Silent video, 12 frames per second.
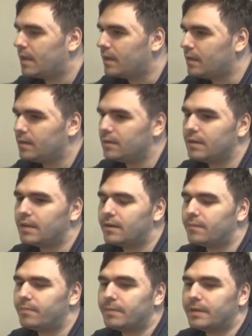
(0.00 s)
Yeah, and then
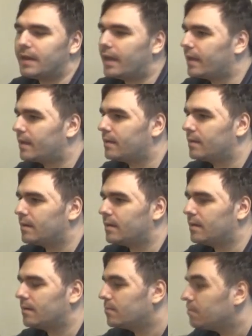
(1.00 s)
they'll be like,
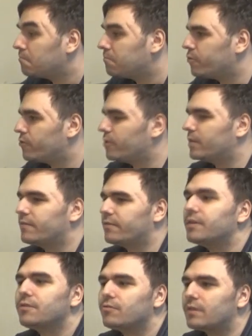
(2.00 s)
you don't
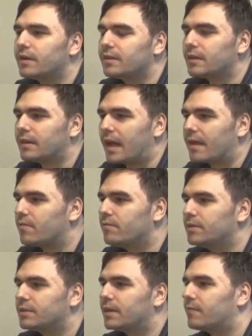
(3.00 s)
even need to learn the
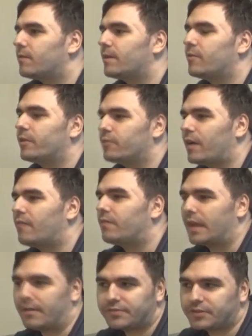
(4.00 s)
language, like we're going to have
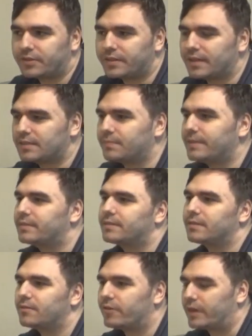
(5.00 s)
an officer that speaks
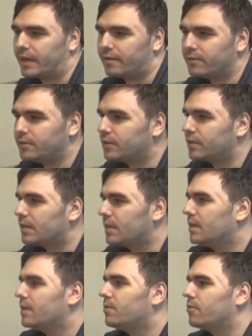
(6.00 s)
in your language, and
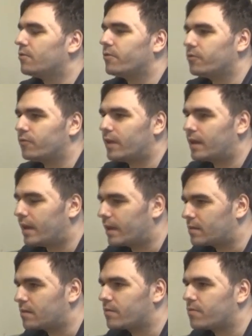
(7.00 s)
you're going to get
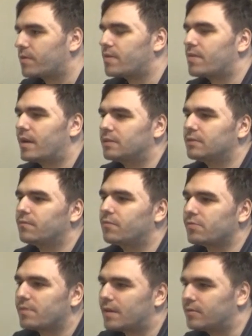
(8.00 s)
like 3,000,
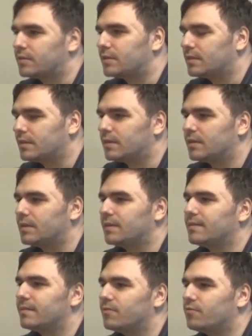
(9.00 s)
4,000
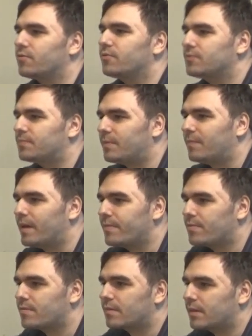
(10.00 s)
euros per
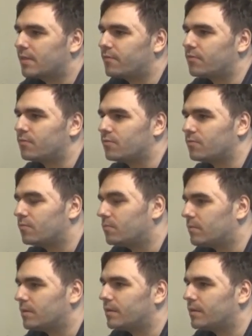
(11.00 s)
month if you